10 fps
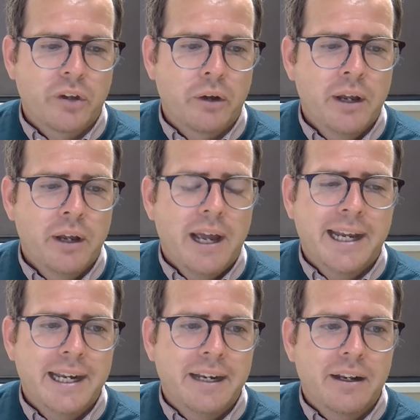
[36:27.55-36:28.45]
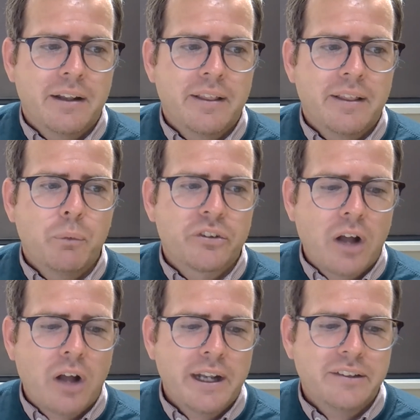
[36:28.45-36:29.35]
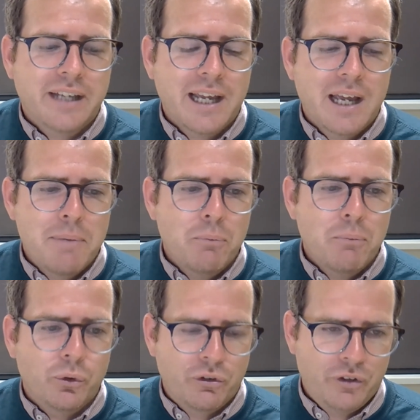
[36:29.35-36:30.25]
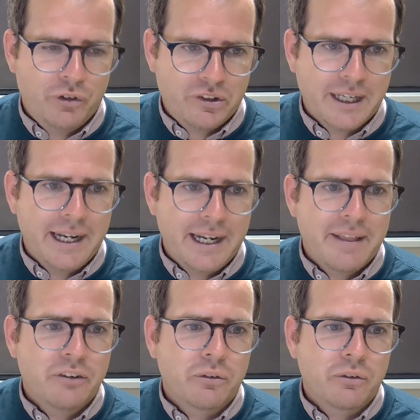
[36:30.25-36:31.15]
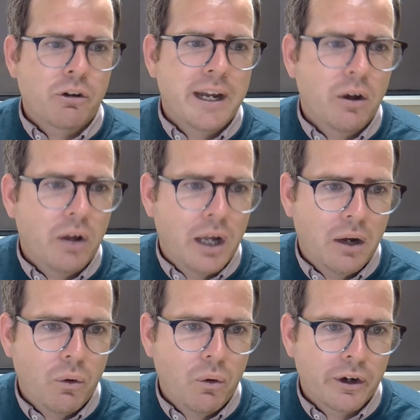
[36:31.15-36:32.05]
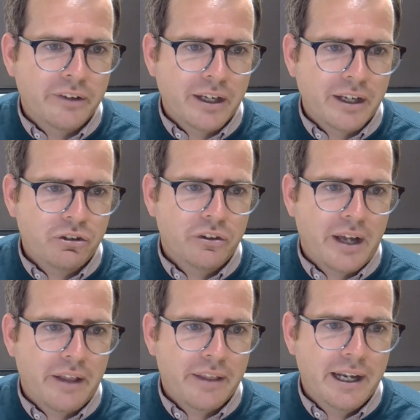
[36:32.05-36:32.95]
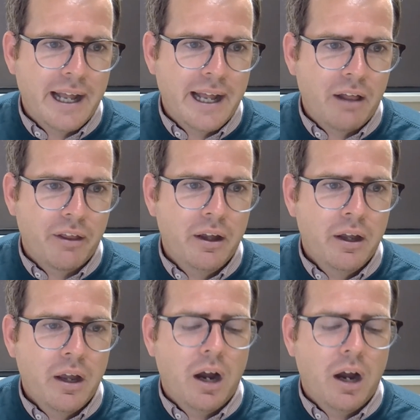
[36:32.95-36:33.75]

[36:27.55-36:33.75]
So again, we're starting to get a bit more sophisticated. There are some great uh, organizations out there now that